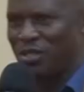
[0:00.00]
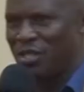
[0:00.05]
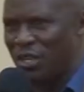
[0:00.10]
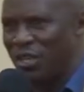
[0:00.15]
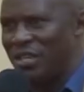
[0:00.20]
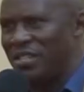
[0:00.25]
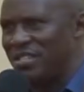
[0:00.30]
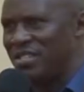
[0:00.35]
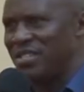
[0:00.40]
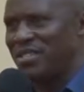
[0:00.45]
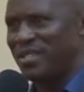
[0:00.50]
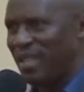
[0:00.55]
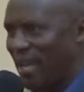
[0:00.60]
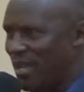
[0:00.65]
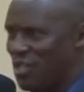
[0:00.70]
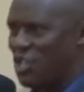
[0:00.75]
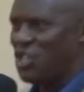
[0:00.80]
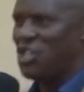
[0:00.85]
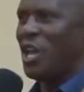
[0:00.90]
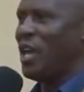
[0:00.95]
she's
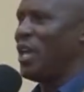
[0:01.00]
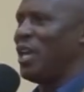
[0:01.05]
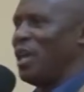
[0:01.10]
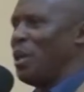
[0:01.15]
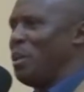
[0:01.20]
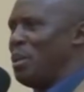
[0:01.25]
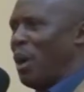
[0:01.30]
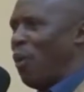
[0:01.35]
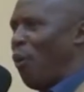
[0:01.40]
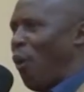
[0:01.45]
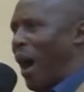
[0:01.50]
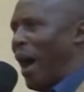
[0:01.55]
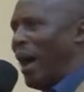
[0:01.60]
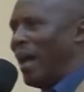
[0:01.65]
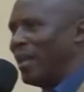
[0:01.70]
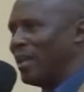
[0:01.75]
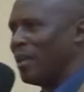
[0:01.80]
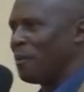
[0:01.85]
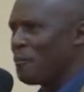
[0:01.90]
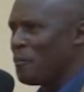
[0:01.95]
still shaking the
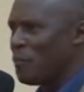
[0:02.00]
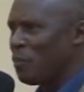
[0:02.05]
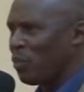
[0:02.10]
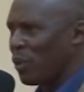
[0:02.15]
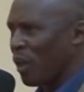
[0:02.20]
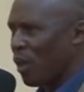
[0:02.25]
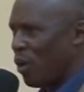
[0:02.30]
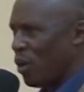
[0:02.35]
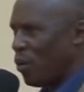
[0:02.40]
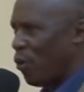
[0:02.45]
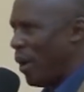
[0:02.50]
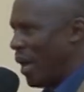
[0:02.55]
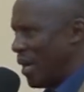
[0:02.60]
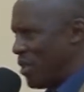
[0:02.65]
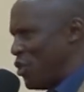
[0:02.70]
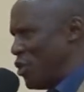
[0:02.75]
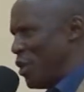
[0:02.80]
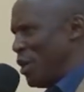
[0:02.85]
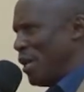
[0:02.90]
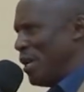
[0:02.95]
world where
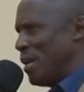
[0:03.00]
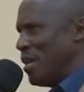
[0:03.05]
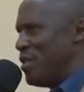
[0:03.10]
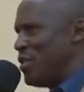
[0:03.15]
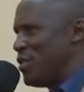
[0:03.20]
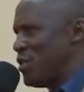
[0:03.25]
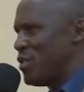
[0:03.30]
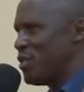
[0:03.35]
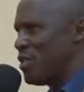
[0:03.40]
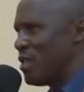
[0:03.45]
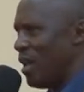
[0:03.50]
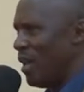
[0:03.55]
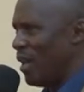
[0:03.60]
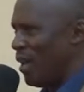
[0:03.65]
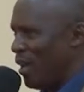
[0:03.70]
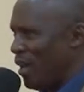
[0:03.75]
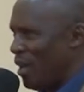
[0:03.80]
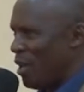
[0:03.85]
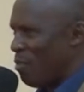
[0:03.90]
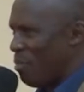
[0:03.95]
she is.
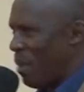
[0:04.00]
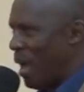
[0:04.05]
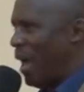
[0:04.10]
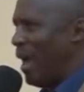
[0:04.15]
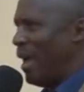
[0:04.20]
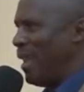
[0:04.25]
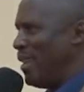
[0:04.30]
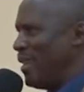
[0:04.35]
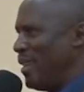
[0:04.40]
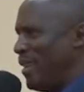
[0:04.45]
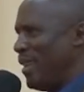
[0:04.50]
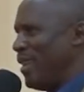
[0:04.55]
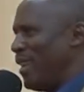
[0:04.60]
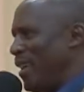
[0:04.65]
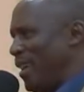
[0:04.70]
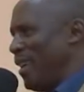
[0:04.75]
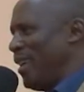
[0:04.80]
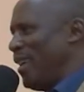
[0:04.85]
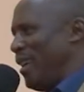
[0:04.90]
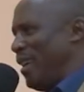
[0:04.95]
Men,
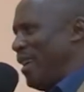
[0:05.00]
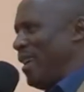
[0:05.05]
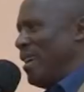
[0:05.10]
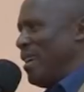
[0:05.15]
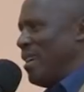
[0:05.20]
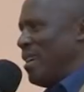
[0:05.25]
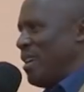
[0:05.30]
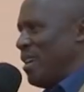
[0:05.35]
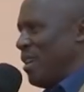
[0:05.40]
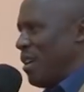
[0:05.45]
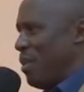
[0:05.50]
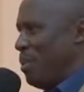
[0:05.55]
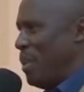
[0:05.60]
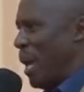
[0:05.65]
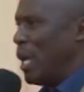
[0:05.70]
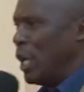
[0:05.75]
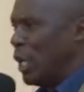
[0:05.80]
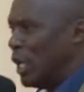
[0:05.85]
they